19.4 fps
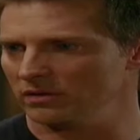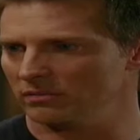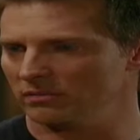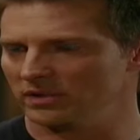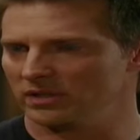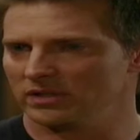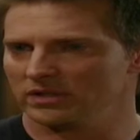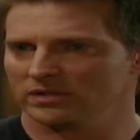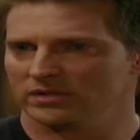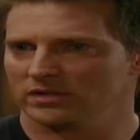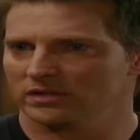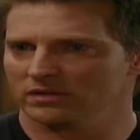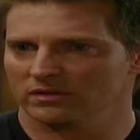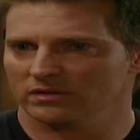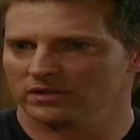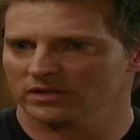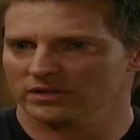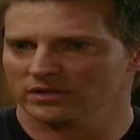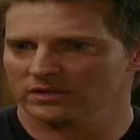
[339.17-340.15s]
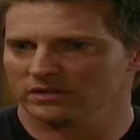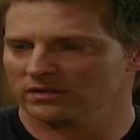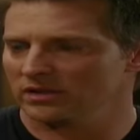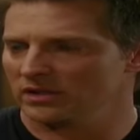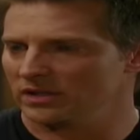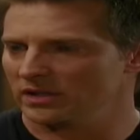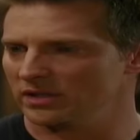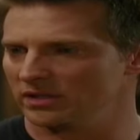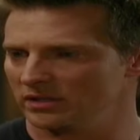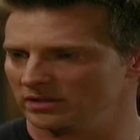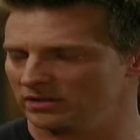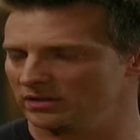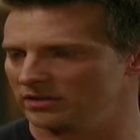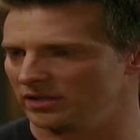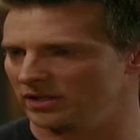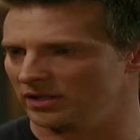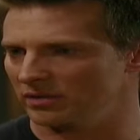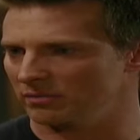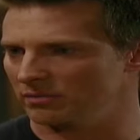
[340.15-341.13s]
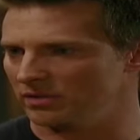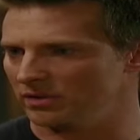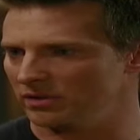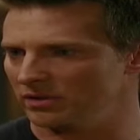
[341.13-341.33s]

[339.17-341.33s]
He's still a kid, Sam.